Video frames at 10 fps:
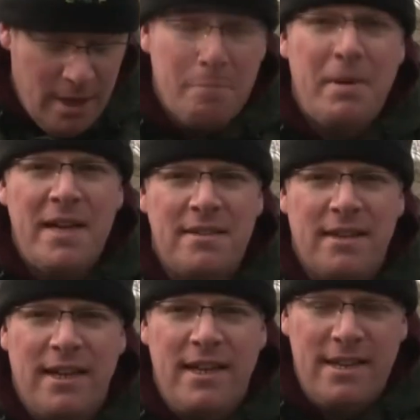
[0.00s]

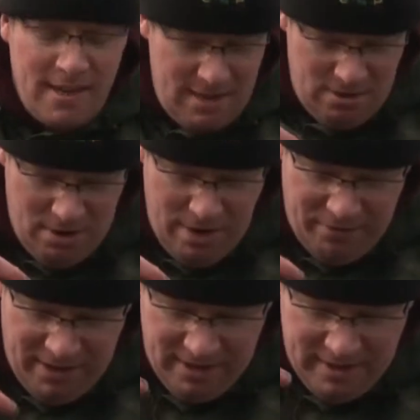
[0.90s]
Basically,
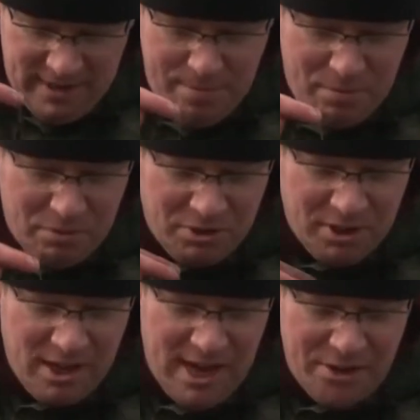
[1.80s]
everything's assembled
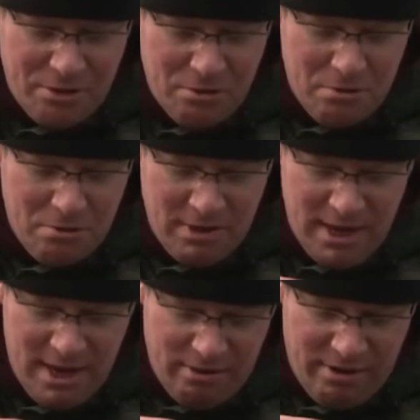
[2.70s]
to the lead core
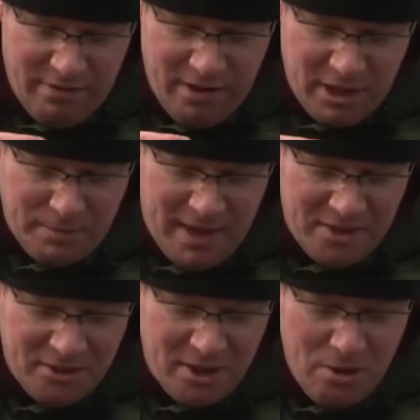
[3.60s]
leader in the first
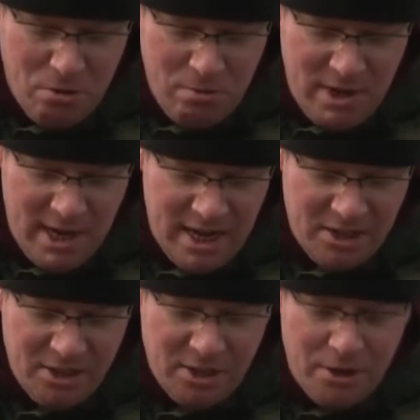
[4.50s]
place, so all you
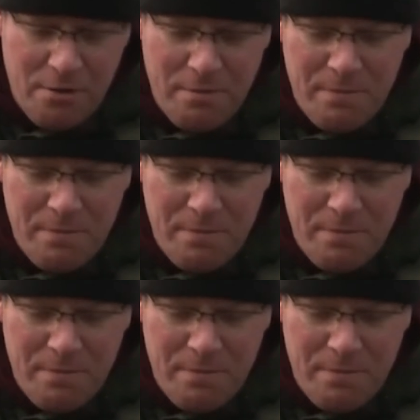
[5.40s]
need to do